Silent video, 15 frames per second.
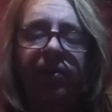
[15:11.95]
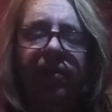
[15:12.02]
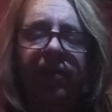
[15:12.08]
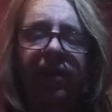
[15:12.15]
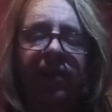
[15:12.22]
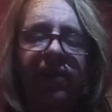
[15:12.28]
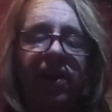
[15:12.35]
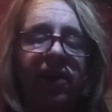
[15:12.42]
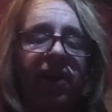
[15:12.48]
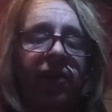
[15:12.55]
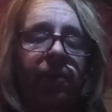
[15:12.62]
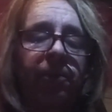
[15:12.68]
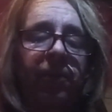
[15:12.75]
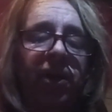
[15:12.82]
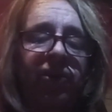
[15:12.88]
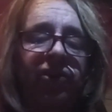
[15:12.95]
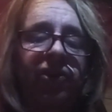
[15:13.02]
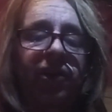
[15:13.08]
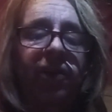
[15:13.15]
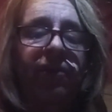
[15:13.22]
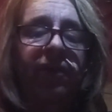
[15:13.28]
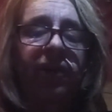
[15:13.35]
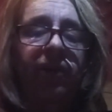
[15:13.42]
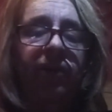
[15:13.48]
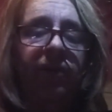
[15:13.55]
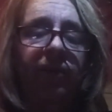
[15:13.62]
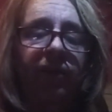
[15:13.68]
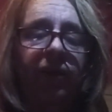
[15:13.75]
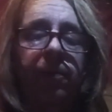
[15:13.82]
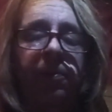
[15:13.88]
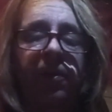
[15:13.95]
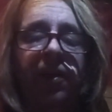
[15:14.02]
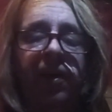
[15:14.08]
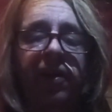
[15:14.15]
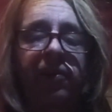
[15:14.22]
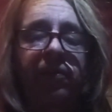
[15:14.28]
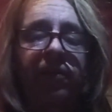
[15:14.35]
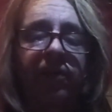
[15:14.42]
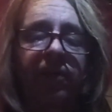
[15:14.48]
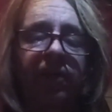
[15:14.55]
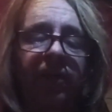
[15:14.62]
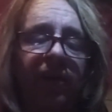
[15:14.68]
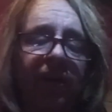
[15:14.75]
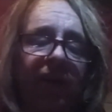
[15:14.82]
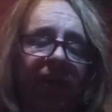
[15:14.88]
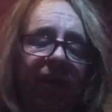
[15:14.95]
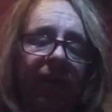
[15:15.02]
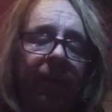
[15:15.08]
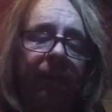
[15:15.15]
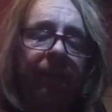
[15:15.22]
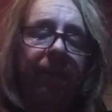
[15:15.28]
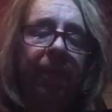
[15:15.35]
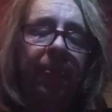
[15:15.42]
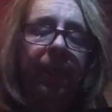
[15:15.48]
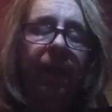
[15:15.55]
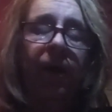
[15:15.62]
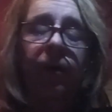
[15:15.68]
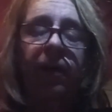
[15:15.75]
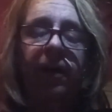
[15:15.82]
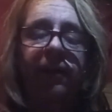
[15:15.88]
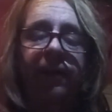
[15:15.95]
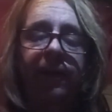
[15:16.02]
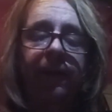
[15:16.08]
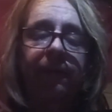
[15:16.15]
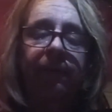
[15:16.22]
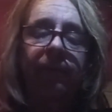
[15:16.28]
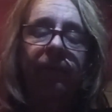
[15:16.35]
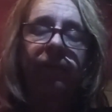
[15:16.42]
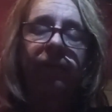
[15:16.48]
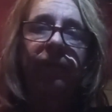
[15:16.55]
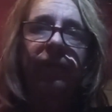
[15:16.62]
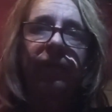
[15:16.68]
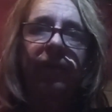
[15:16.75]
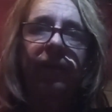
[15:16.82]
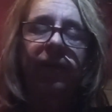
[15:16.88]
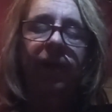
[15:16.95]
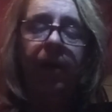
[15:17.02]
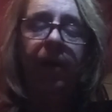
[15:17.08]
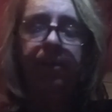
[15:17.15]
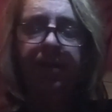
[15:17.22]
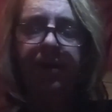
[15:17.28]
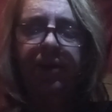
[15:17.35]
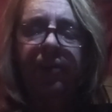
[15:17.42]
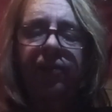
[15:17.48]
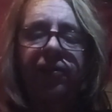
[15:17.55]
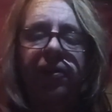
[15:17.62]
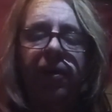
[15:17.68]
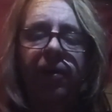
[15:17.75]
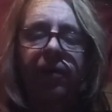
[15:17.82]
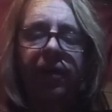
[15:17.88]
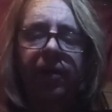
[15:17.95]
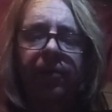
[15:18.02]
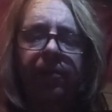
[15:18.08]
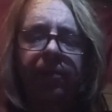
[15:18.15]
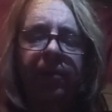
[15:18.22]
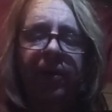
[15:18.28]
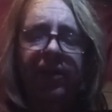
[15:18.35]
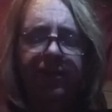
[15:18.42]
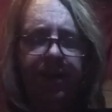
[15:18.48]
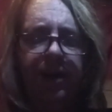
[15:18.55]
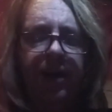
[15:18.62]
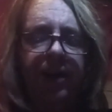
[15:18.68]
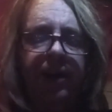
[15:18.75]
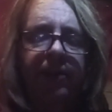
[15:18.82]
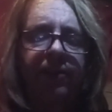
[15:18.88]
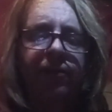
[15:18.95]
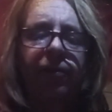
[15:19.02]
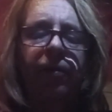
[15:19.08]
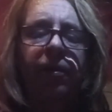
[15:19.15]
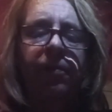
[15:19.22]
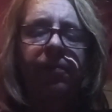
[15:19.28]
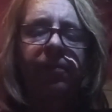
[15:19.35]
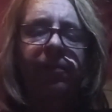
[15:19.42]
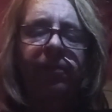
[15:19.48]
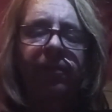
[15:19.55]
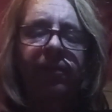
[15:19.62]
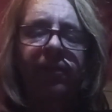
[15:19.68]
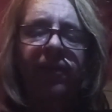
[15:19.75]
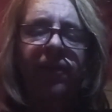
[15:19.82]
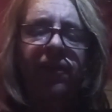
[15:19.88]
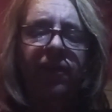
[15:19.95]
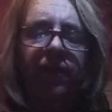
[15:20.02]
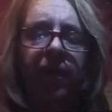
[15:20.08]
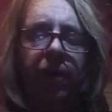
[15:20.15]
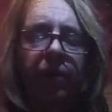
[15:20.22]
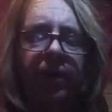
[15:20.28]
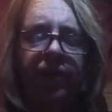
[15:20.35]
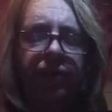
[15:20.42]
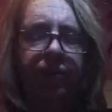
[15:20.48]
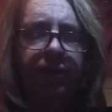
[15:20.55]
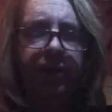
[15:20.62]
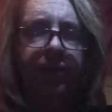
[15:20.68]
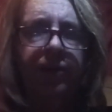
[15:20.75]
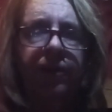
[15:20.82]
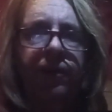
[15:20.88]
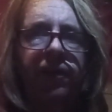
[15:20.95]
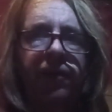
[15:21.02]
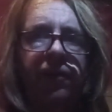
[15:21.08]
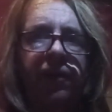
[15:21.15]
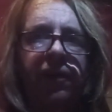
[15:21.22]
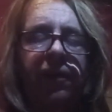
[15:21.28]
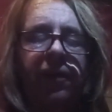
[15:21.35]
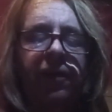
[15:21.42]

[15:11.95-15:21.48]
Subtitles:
I've got nothing much of it to complain. All right, then. Up into stone and put it tidy for him, since he's always treated you decently.